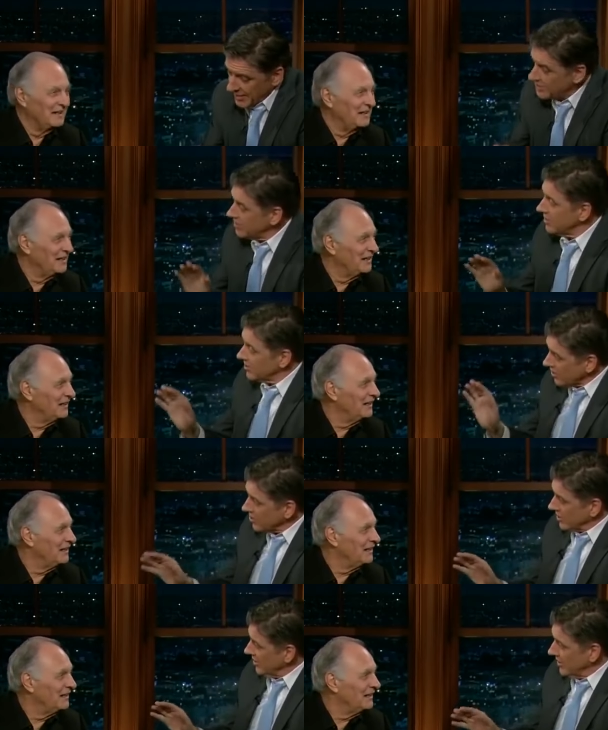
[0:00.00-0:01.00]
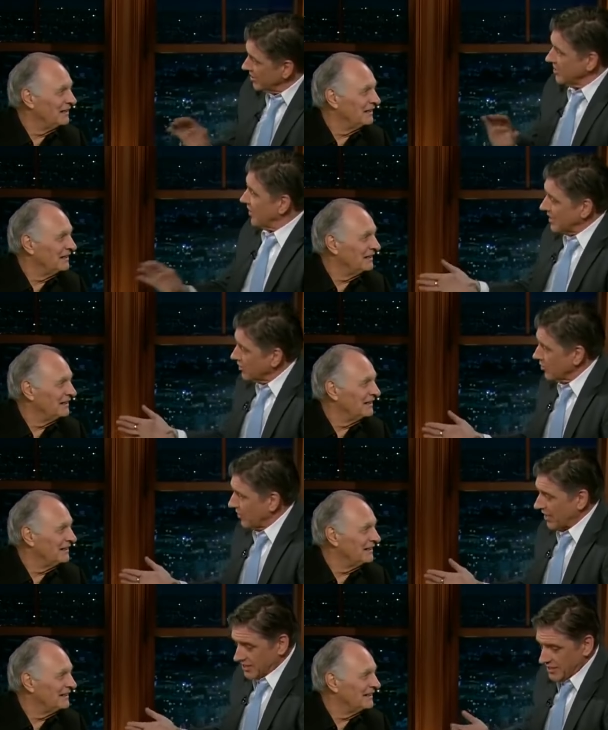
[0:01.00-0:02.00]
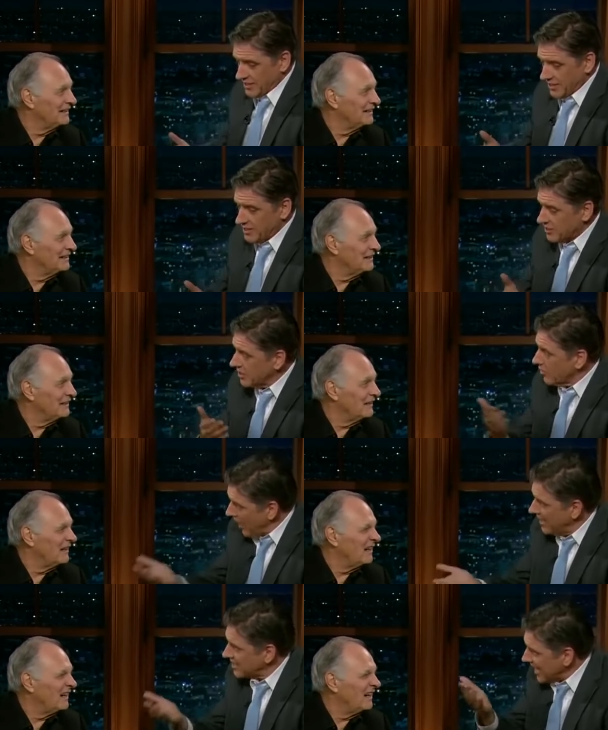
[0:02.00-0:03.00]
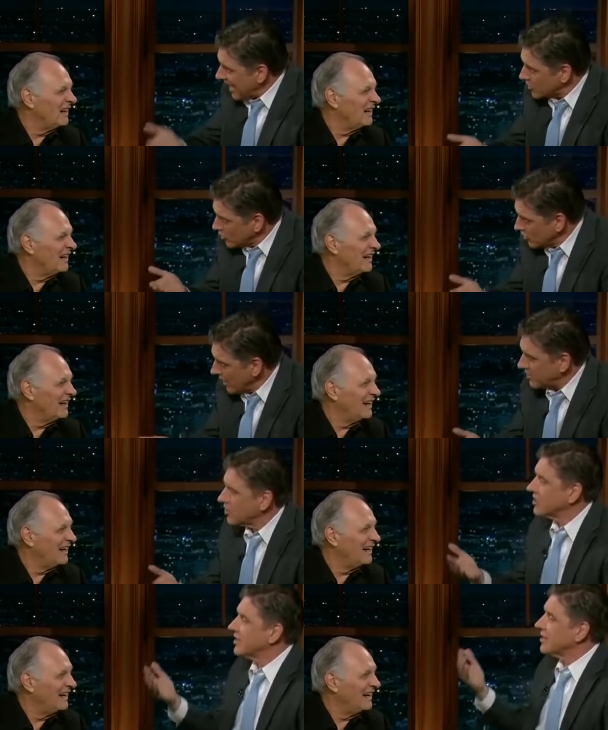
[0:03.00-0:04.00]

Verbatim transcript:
Speaker 1: It doesn't. It doesn't have anything to do with Iceland. It's the que it's the actual question.